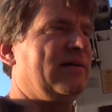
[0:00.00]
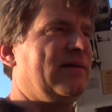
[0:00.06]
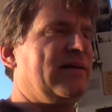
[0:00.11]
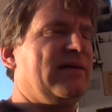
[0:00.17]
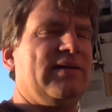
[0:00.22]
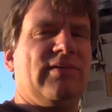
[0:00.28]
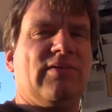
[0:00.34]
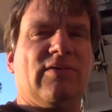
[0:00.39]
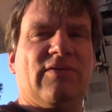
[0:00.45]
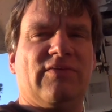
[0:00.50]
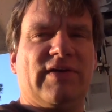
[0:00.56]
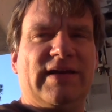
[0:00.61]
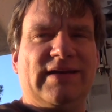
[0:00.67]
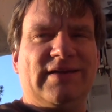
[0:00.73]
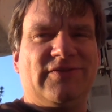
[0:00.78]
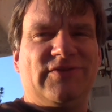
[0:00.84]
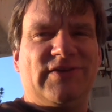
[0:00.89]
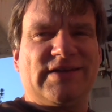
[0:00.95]
I don't know if I
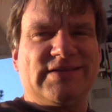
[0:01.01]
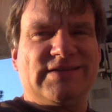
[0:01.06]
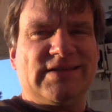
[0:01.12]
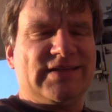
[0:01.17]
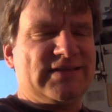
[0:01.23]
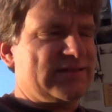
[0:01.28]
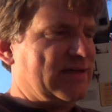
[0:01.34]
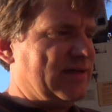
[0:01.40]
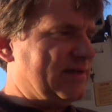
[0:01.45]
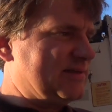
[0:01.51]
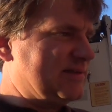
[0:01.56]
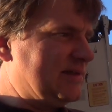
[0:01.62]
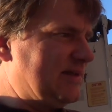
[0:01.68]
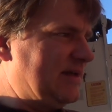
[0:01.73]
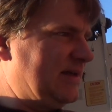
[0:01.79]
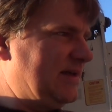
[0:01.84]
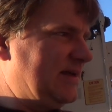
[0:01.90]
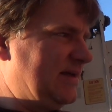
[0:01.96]
need to fix the exhaust
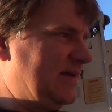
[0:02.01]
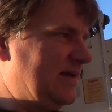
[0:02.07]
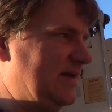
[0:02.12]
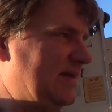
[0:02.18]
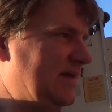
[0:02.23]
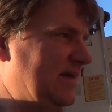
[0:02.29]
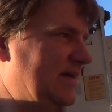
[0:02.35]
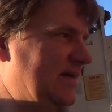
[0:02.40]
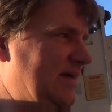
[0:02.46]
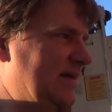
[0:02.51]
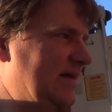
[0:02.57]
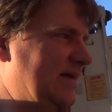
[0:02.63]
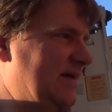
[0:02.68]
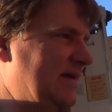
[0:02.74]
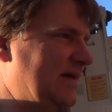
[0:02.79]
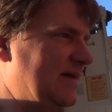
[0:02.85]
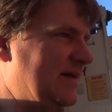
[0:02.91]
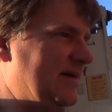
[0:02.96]
leak.
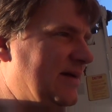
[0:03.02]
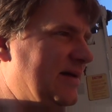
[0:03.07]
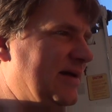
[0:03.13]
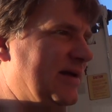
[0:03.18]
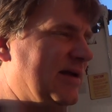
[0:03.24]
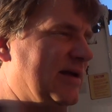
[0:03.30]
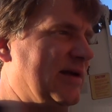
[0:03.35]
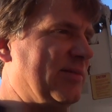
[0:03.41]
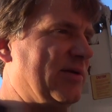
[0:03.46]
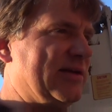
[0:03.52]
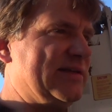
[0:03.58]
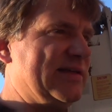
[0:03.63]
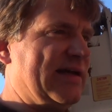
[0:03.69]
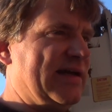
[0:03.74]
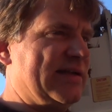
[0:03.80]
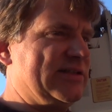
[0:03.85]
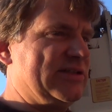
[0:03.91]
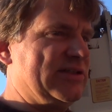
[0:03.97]
Kind of coming
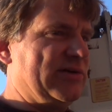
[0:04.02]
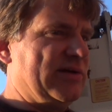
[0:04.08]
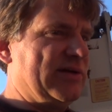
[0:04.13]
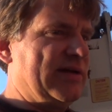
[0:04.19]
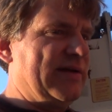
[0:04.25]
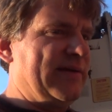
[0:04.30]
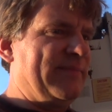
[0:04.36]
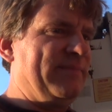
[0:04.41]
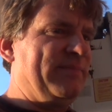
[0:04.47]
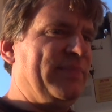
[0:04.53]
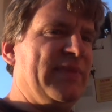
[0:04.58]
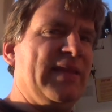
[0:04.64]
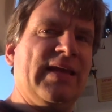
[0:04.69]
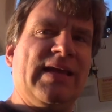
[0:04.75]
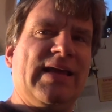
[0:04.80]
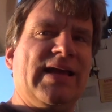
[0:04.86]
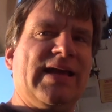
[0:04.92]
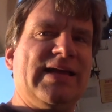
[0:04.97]
attached to it.
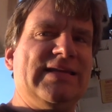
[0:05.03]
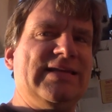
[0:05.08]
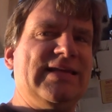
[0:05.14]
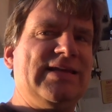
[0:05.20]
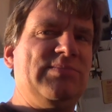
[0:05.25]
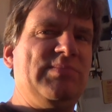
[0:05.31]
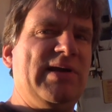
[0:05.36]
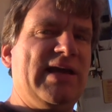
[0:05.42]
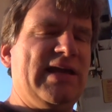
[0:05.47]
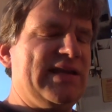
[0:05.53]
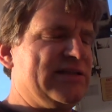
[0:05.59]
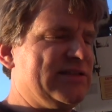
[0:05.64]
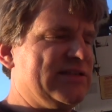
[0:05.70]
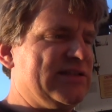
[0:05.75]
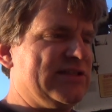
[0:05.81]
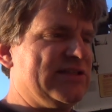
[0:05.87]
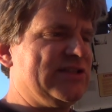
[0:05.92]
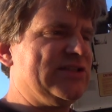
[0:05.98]
I did manage
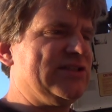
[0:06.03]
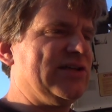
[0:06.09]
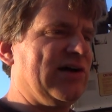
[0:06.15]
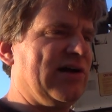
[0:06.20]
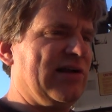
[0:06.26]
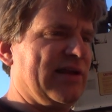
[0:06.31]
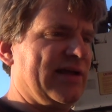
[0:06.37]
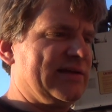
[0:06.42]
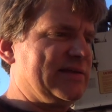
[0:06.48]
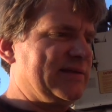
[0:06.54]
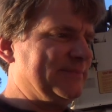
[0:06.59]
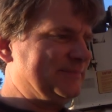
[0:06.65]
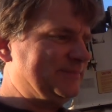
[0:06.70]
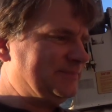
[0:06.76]
to stall it.